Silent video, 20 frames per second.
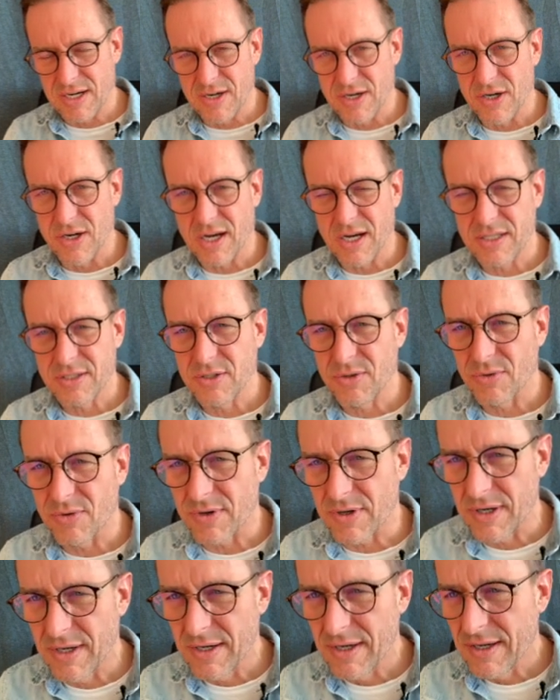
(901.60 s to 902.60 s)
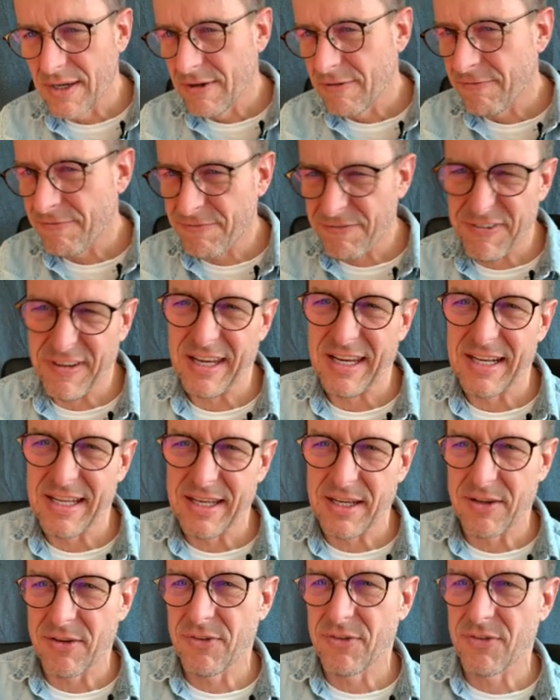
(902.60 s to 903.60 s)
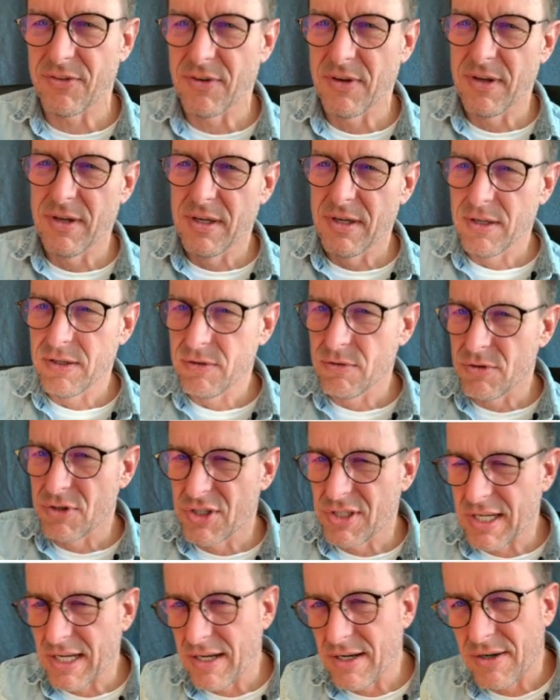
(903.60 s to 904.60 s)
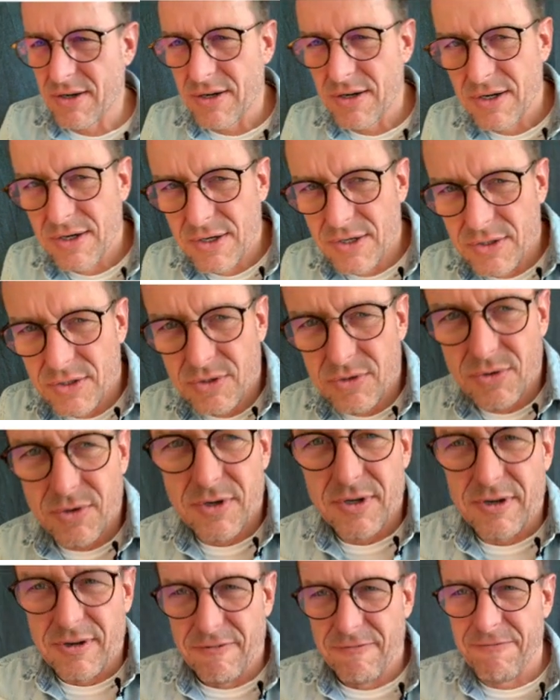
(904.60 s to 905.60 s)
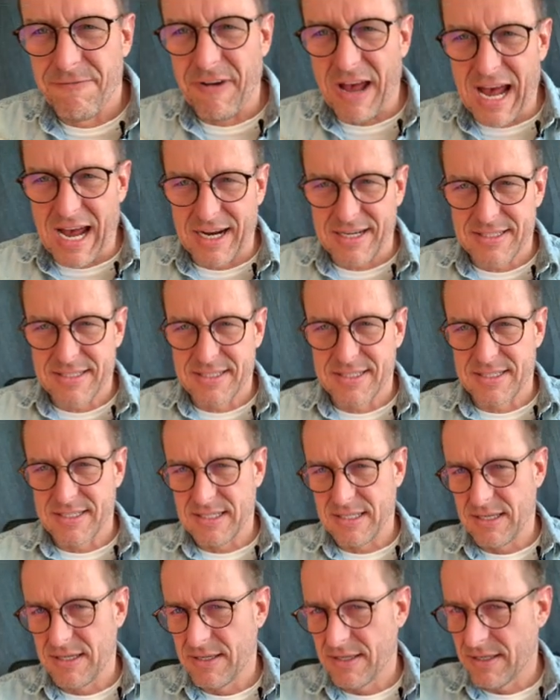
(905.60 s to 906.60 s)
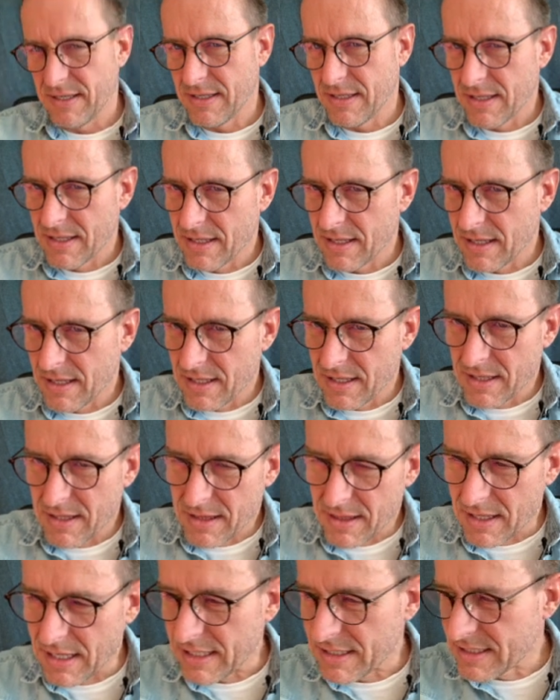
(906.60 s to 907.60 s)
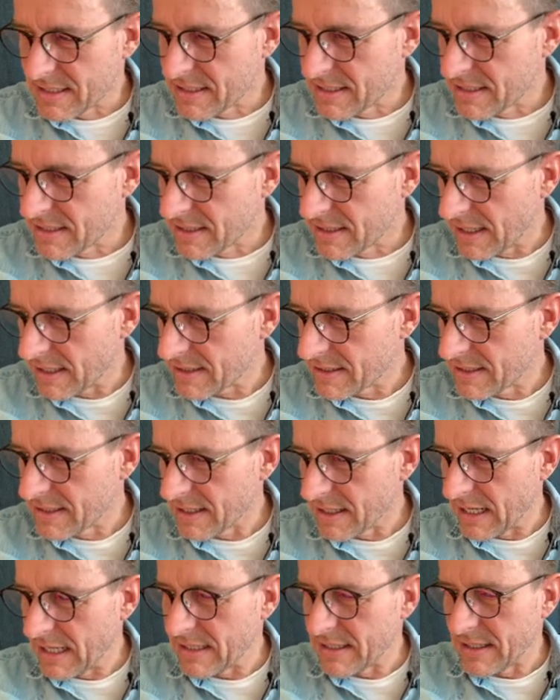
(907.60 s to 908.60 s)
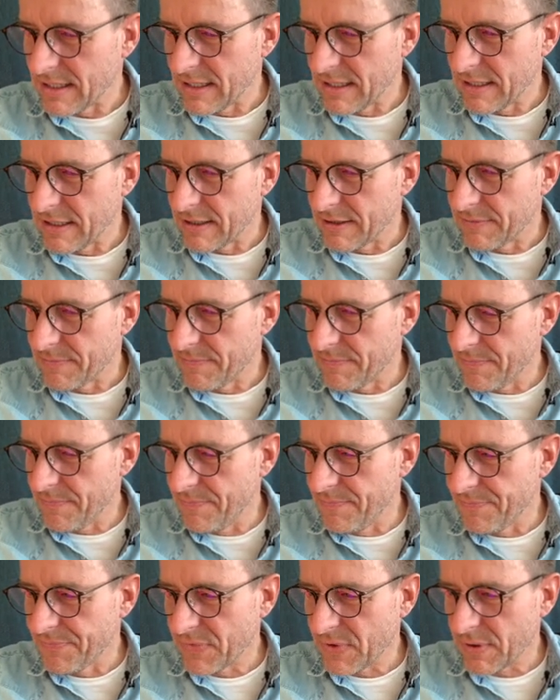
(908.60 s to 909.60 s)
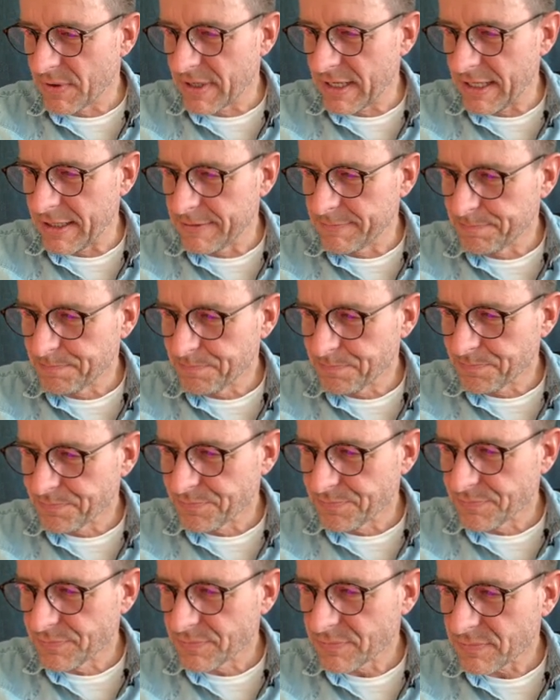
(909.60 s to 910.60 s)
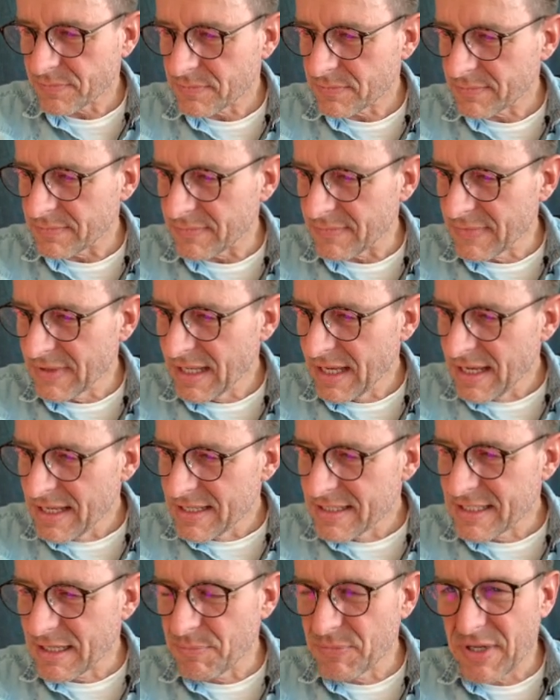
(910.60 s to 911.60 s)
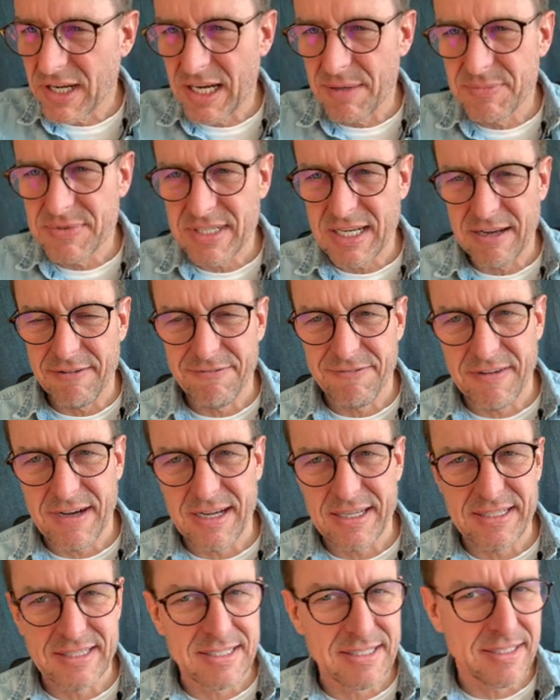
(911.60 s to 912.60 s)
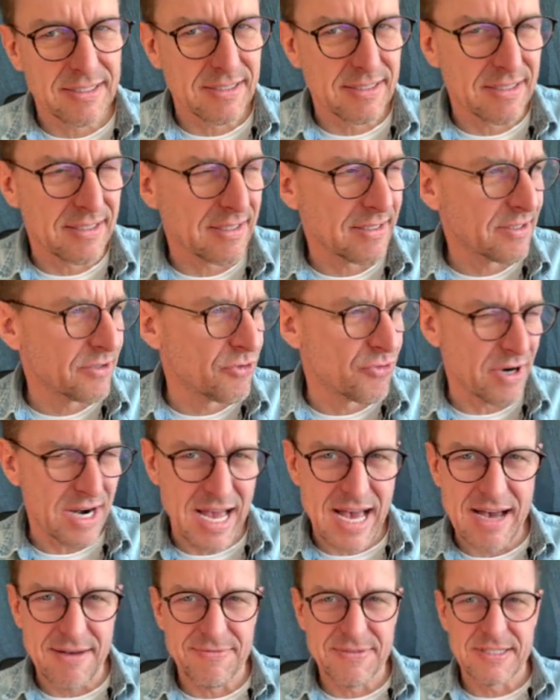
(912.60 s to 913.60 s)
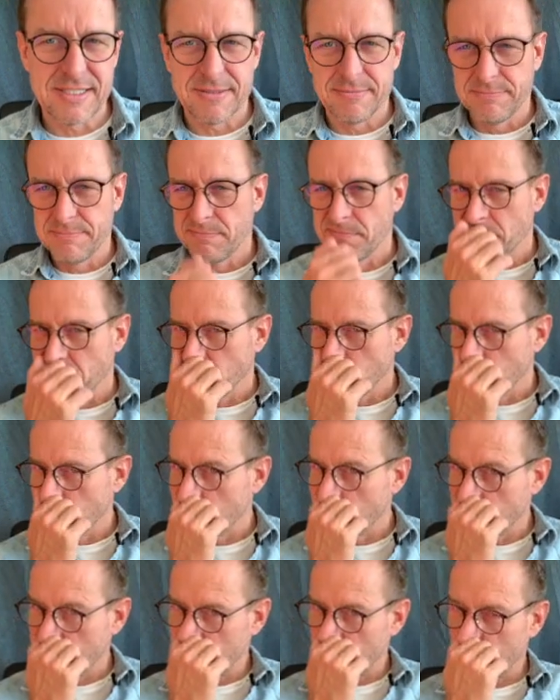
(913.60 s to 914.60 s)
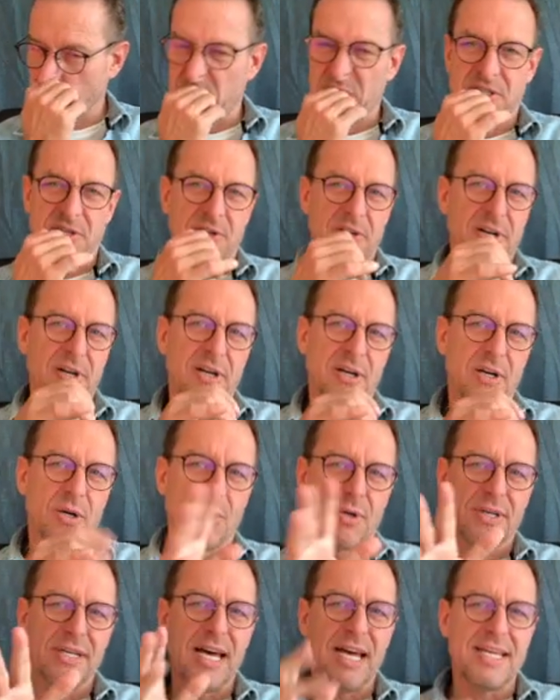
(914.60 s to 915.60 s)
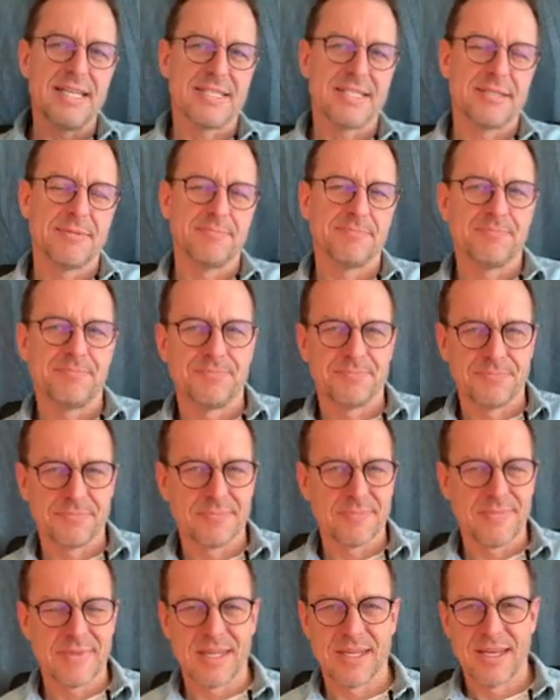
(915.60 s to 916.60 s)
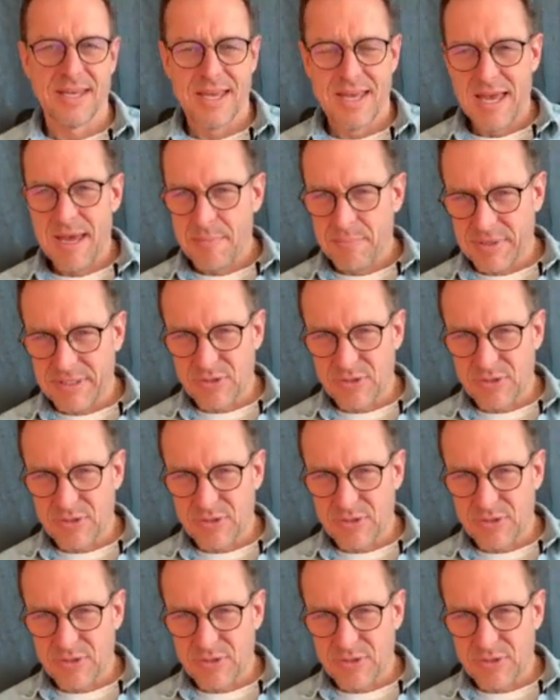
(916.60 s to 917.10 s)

not your feelings, you share your facts. That's the idea here. Okay. Sometimes I find graphs which look nice, but